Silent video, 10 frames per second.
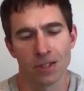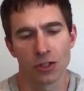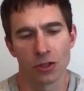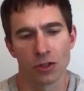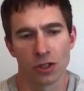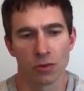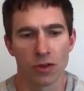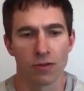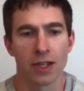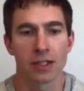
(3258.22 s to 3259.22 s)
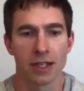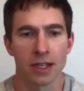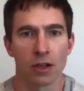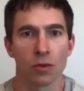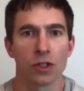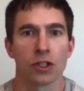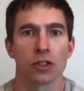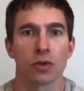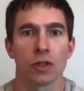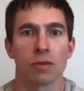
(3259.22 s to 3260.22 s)
issues that we face now. We're
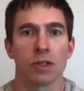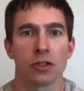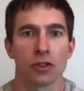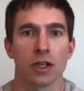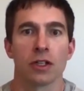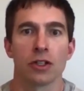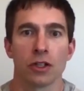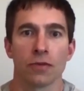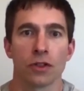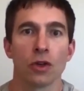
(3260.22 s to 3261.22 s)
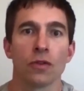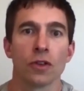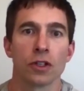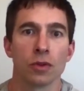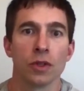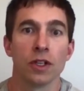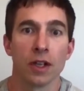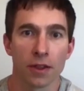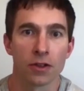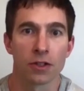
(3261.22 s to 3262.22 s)
just going to be trying to shift over to
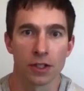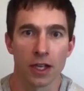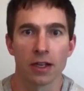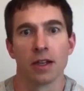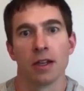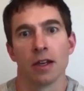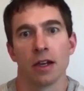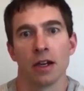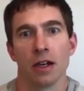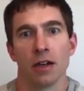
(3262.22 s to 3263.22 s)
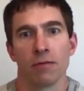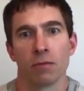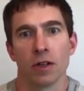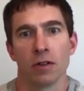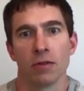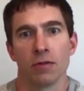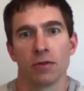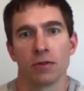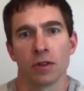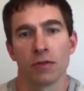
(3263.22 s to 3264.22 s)
another set of
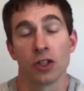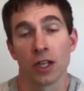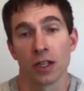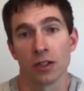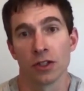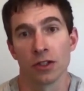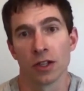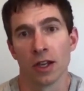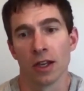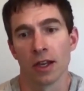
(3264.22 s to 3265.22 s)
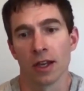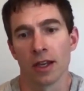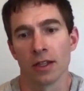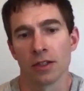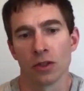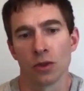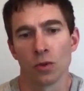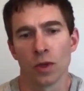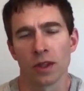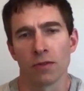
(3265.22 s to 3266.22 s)
challenges. And so
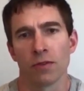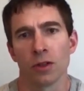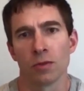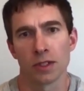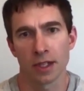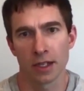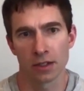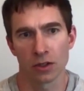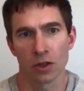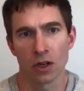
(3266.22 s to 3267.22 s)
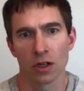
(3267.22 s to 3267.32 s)
what the film says,